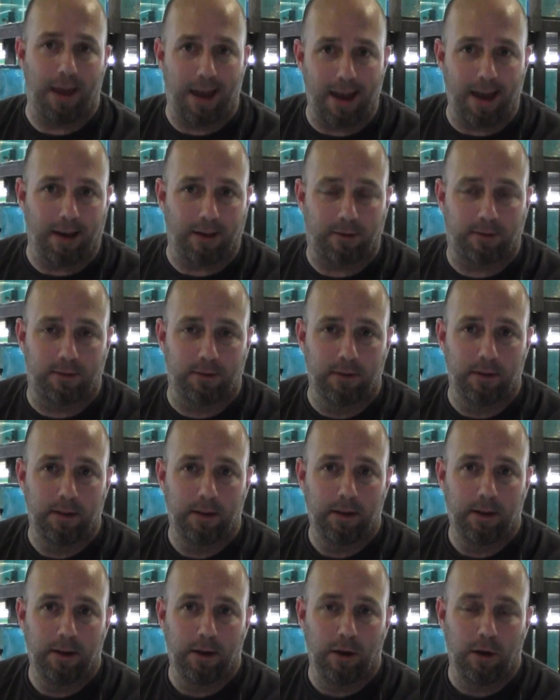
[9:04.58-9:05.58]
the eggs
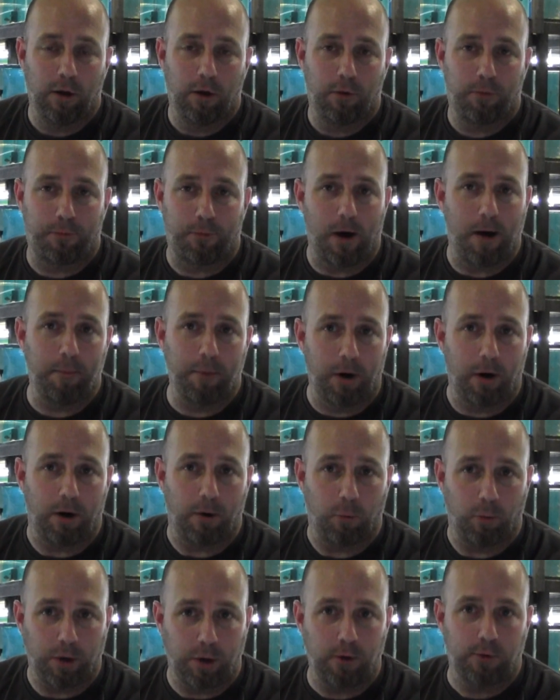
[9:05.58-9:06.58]
from
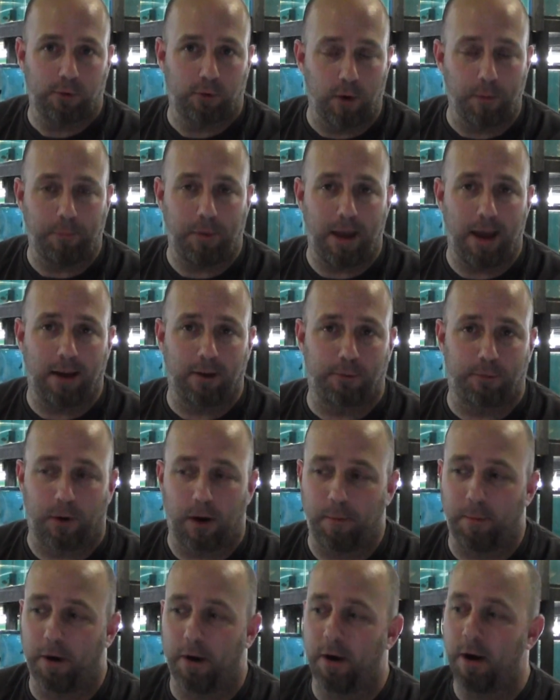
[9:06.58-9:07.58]
her, when you strip the eggs
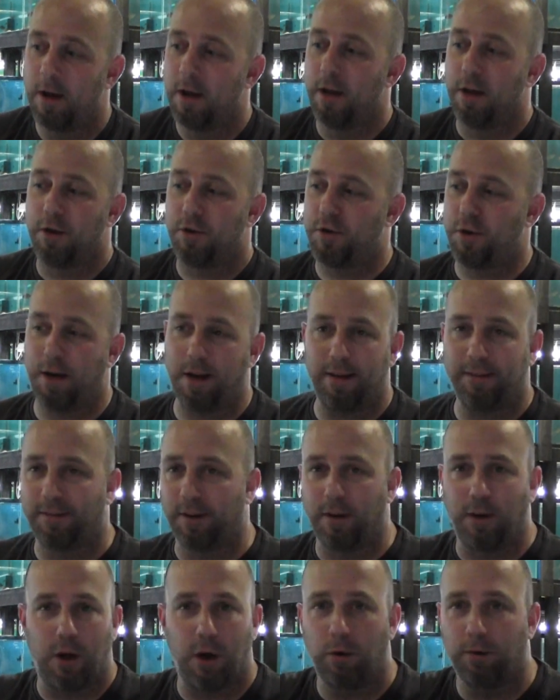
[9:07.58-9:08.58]
from her, she
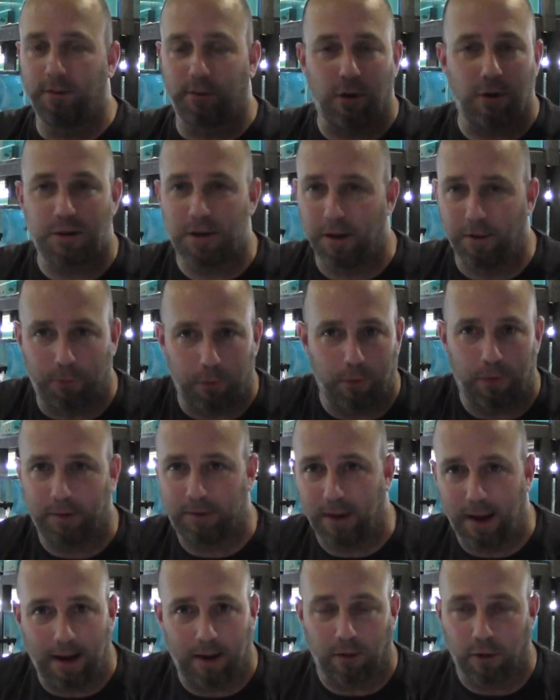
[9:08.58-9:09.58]
doesn't go searching through the
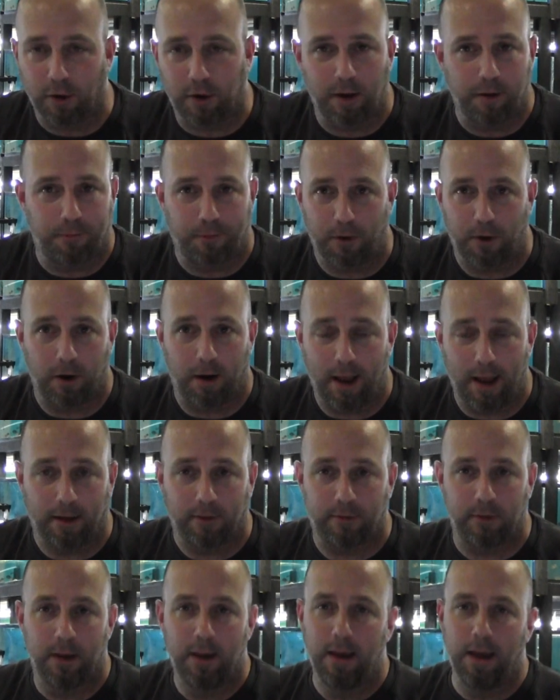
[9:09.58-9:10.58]
tank looking for her
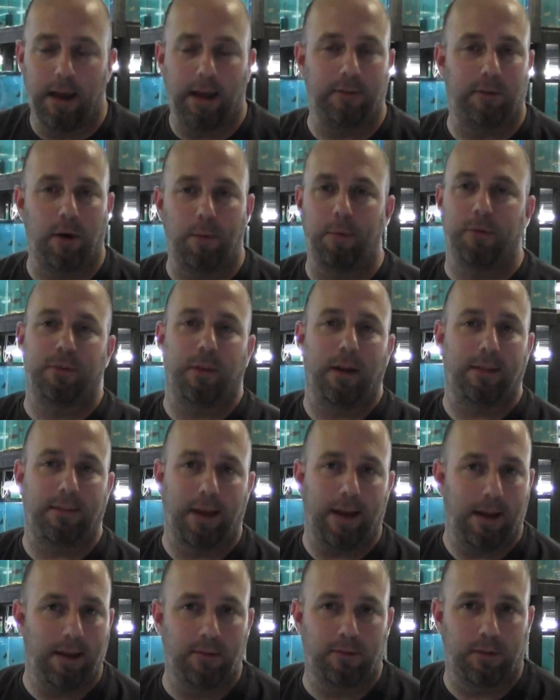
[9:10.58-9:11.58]
eggs. It's almost like
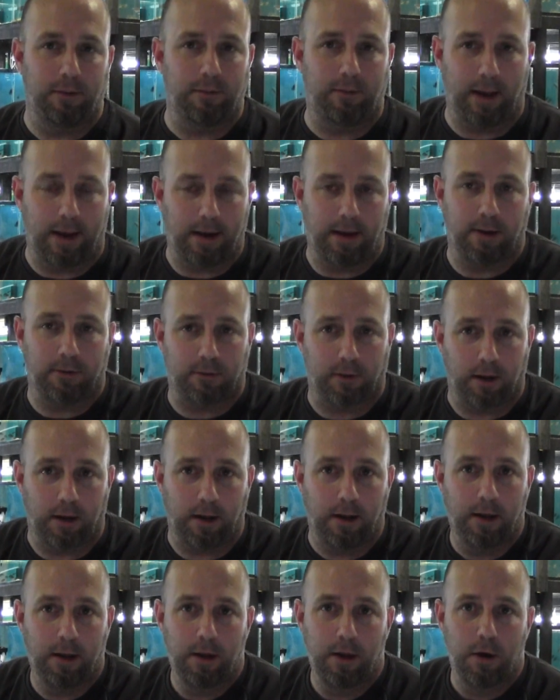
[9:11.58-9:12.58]
they
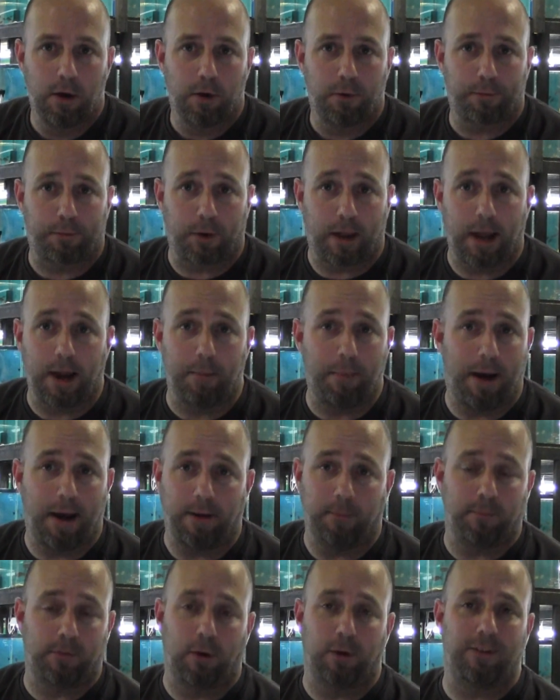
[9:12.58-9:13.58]
instantaneously forget about
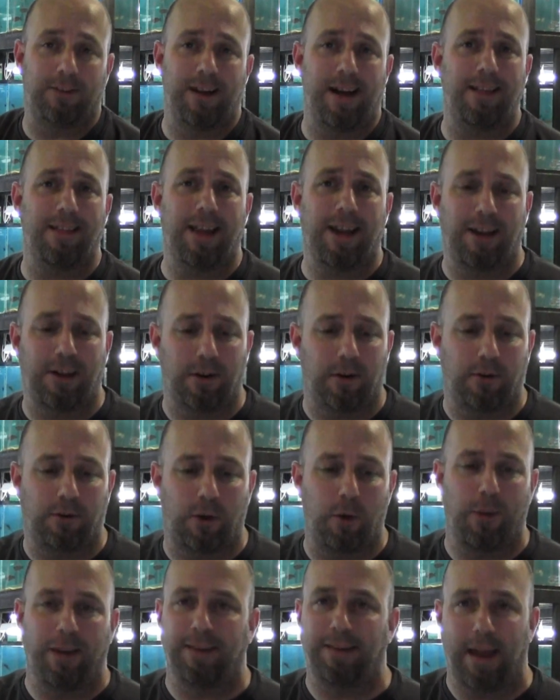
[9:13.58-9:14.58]
them. So it's not like you're
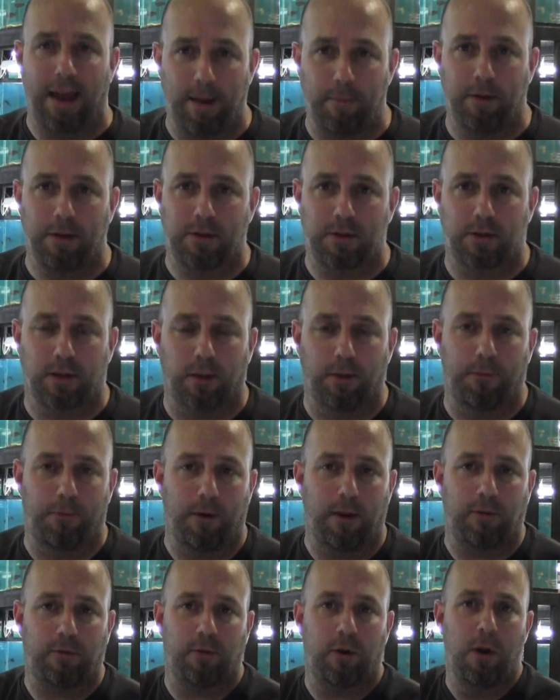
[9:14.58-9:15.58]
doing damage to the
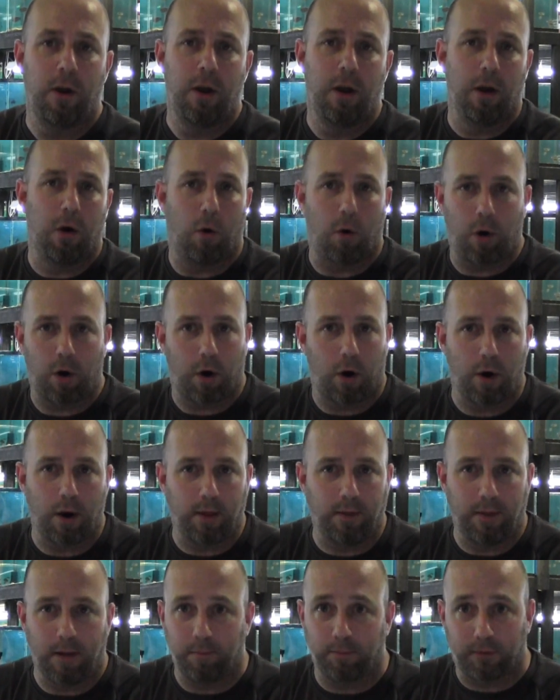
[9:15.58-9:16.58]
fish or
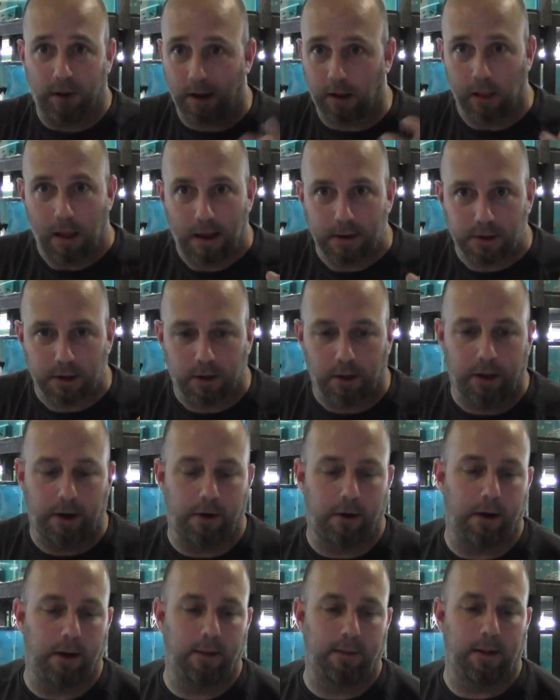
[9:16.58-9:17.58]
hurting them psychologically
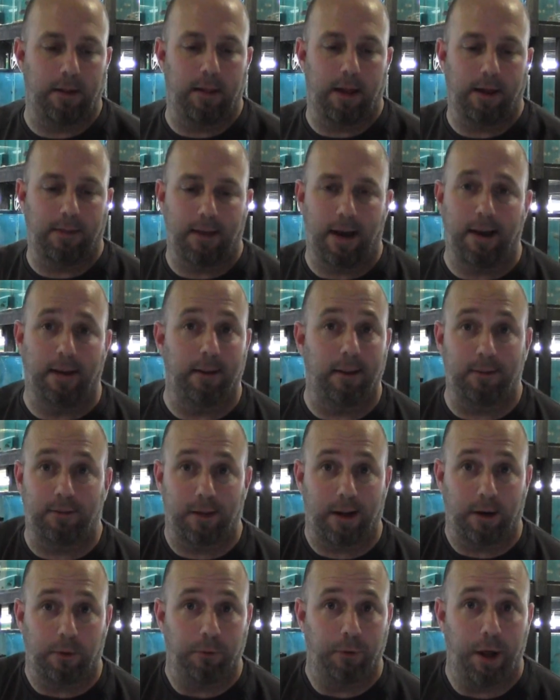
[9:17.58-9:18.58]
or anything like that. At least
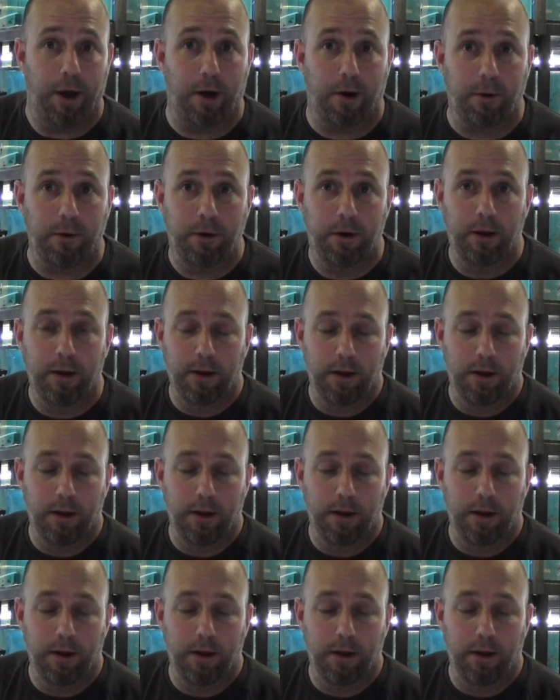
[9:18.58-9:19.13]
I don't know.